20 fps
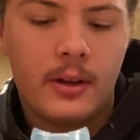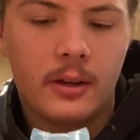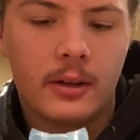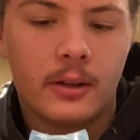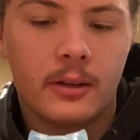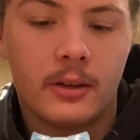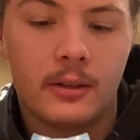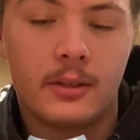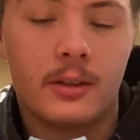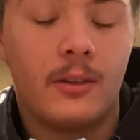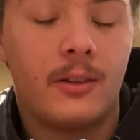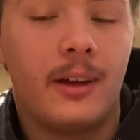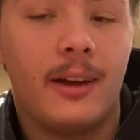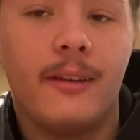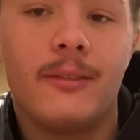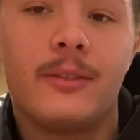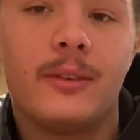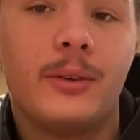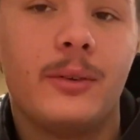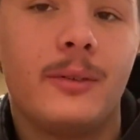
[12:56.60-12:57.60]
I guess I'll
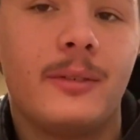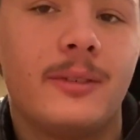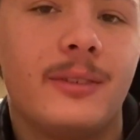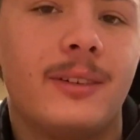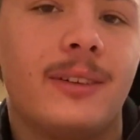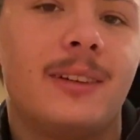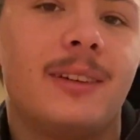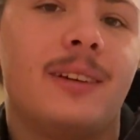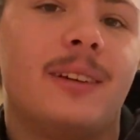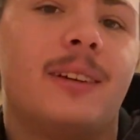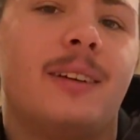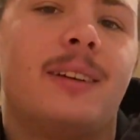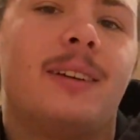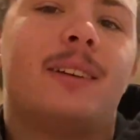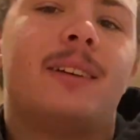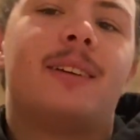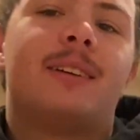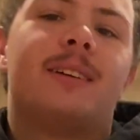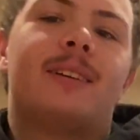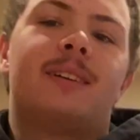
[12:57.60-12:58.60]
have to.
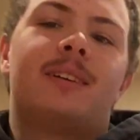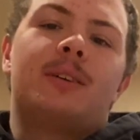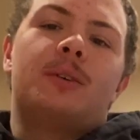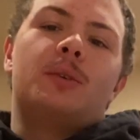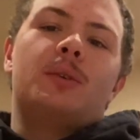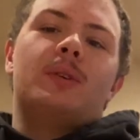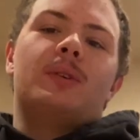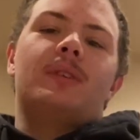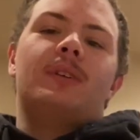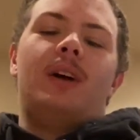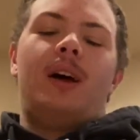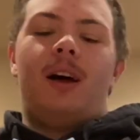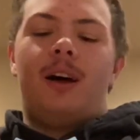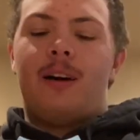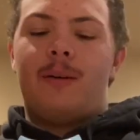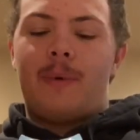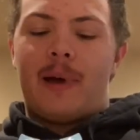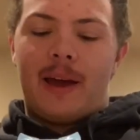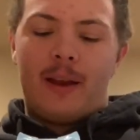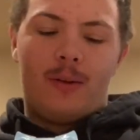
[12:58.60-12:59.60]

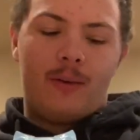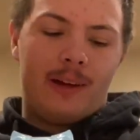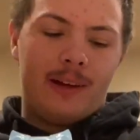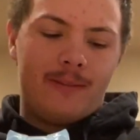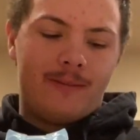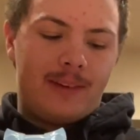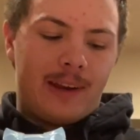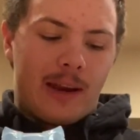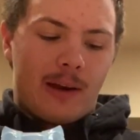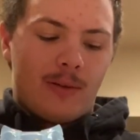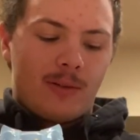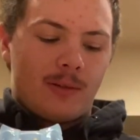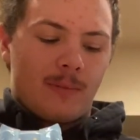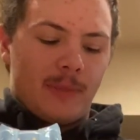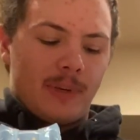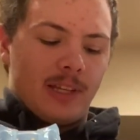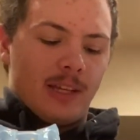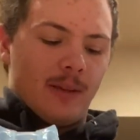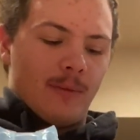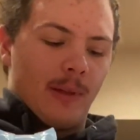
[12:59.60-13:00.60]
I don't have nanos on my
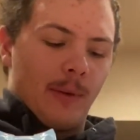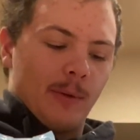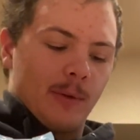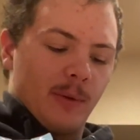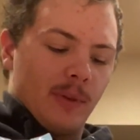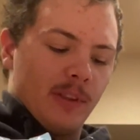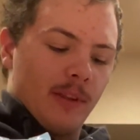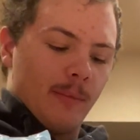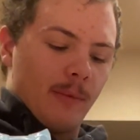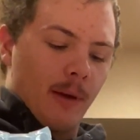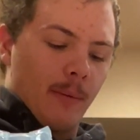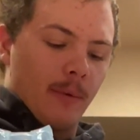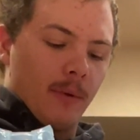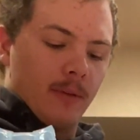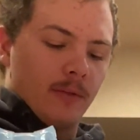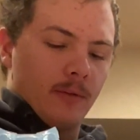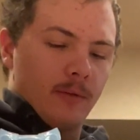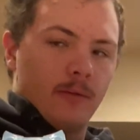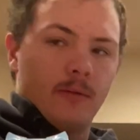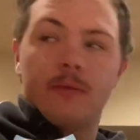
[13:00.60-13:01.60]
team. That was one thing my
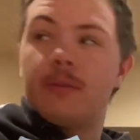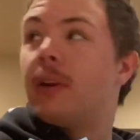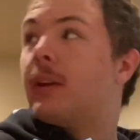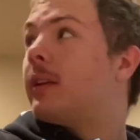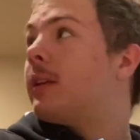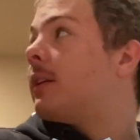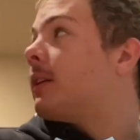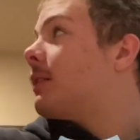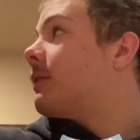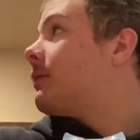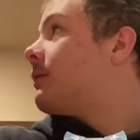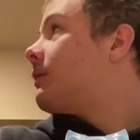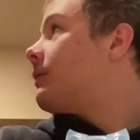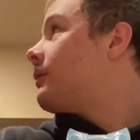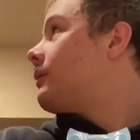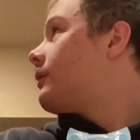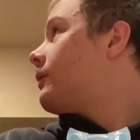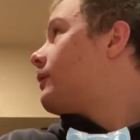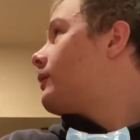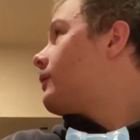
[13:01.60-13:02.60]
best friend and I
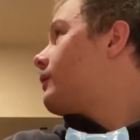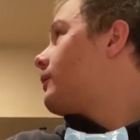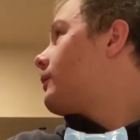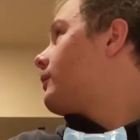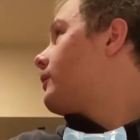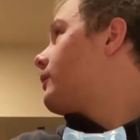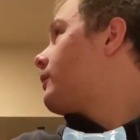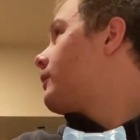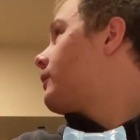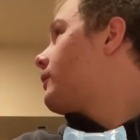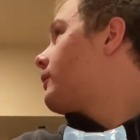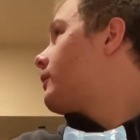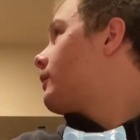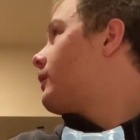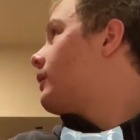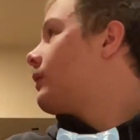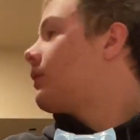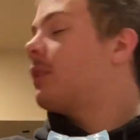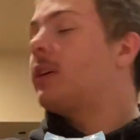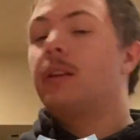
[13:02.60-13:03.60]

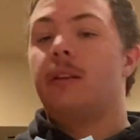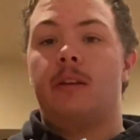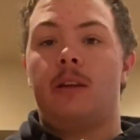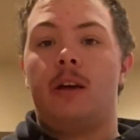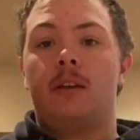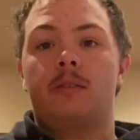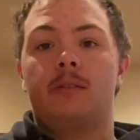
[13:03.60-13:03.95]
decided not